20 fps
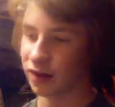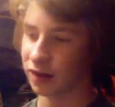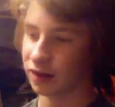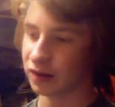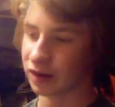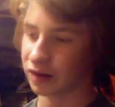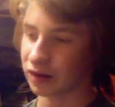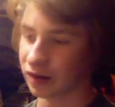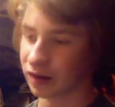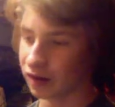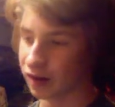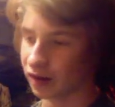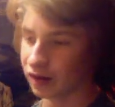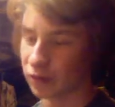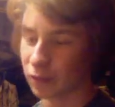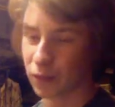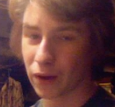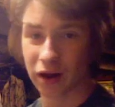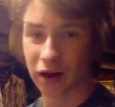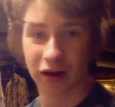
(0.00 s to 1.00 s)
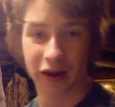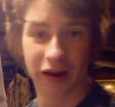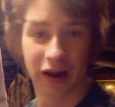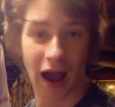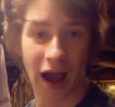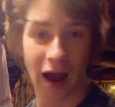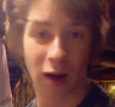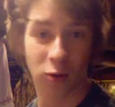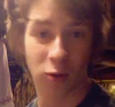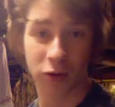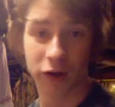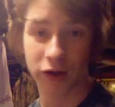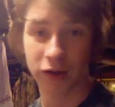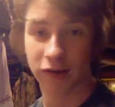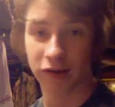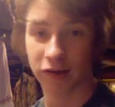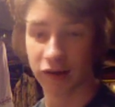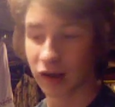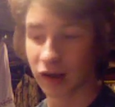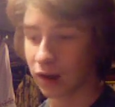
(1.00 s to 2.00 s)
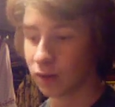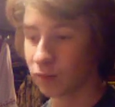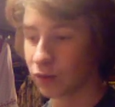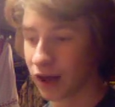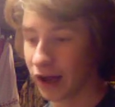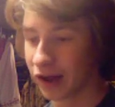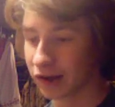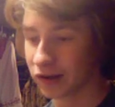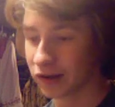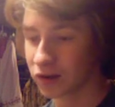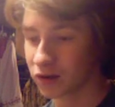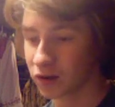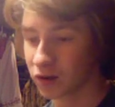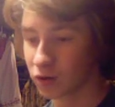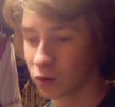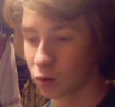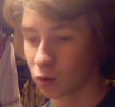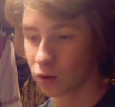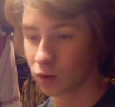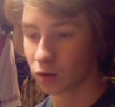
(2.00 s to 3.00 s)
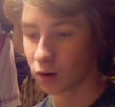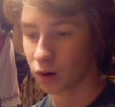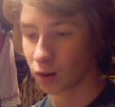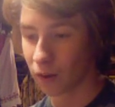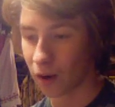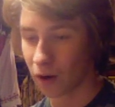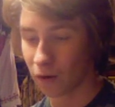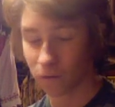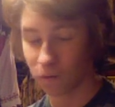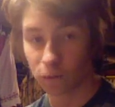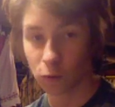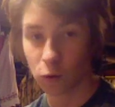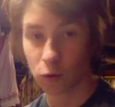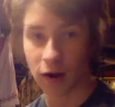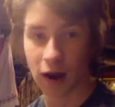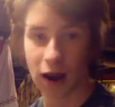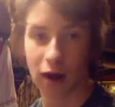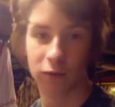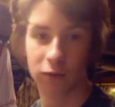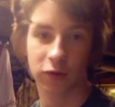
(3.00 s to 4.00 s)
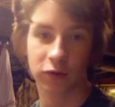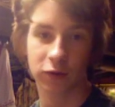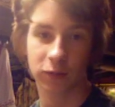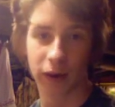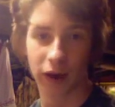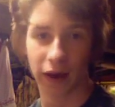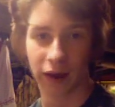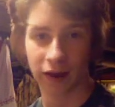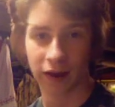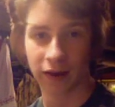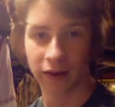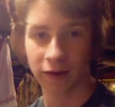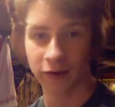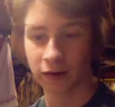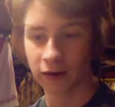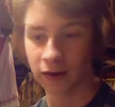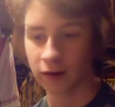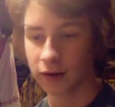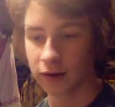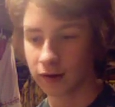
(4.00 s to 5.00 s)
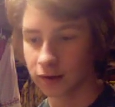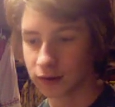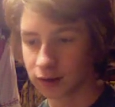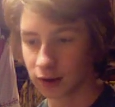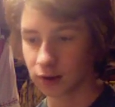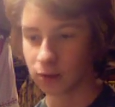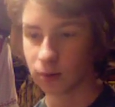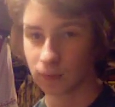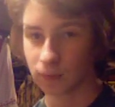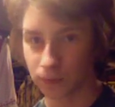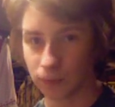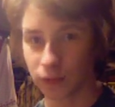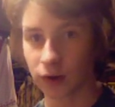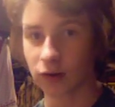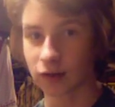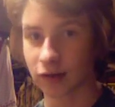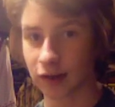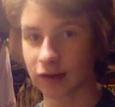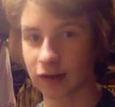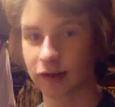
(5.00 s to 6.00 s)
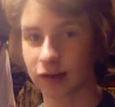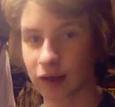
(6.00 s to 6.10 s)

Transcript: It's about an hour in the sandblaster, or about 4 hours by hand. So I'll take the